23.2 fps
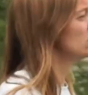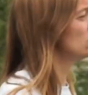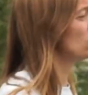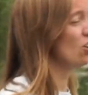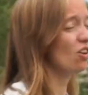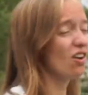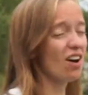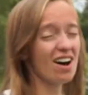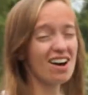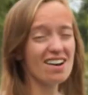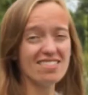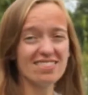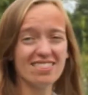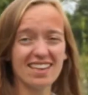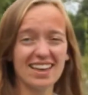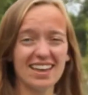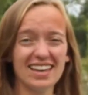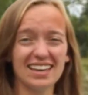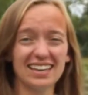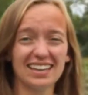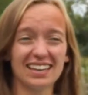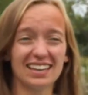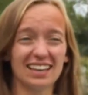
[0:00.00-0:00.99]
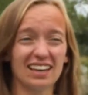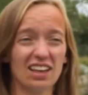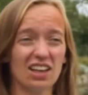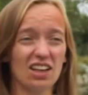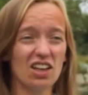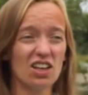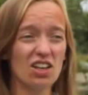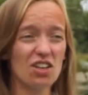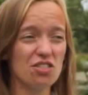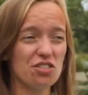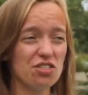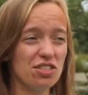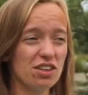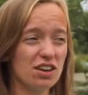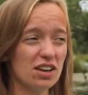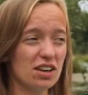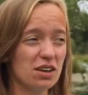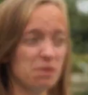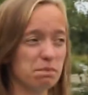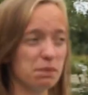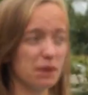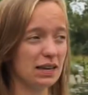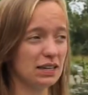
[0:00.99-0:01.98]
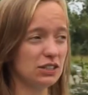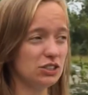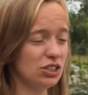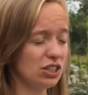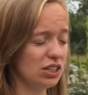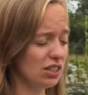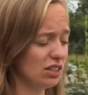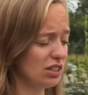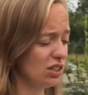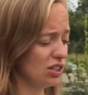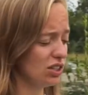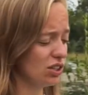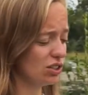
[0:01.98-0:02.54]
So unlike the pitching,